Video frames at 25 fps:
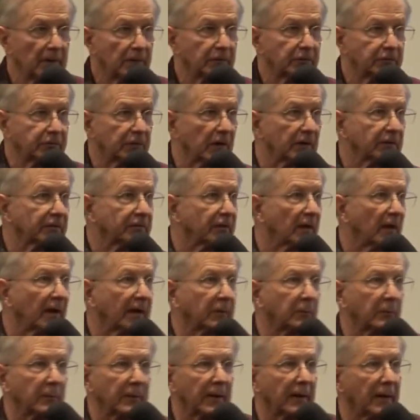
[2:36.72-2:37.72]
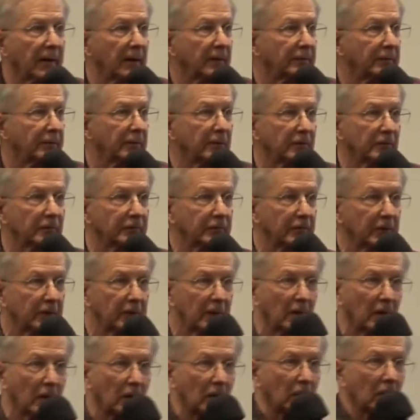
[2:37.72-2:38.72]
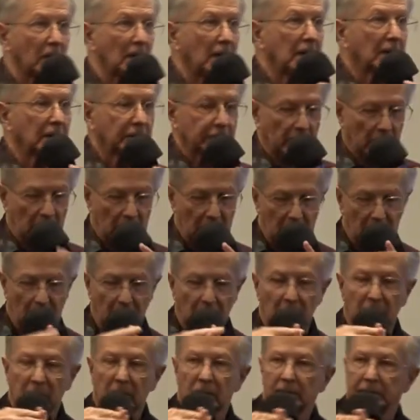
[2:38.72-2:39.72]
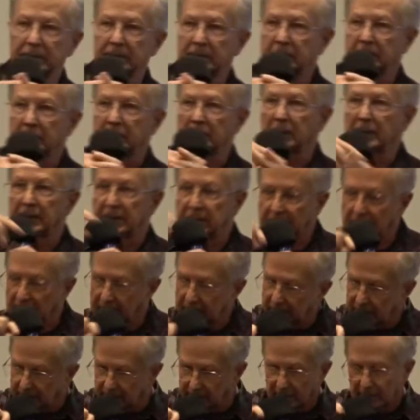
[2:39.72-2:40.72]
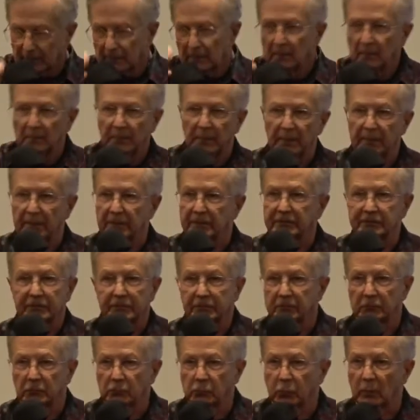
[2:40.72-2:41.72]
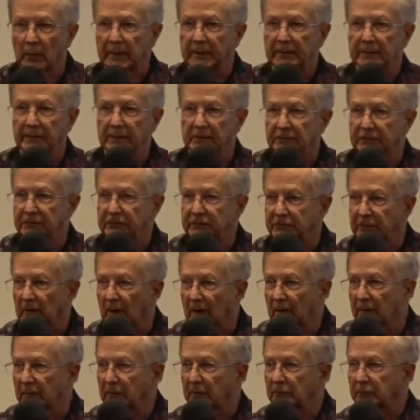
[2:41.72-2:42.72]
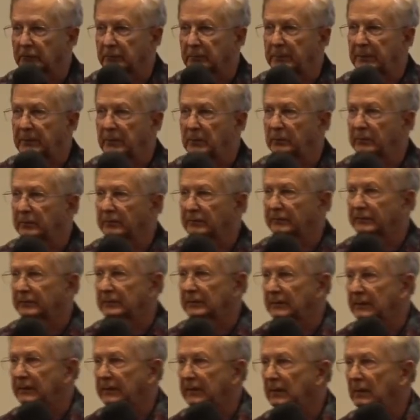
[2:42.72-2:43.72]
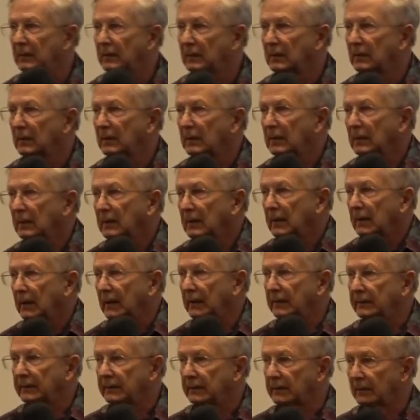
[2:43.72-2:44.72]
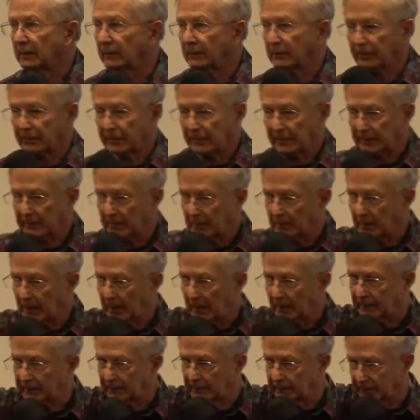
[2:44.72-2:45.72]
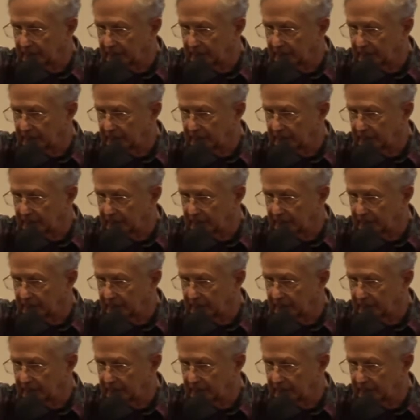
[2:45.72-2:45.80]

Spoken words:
Just like we had years ago. It's all interlaid, but it's great. It solders beautifully. And the other thing about it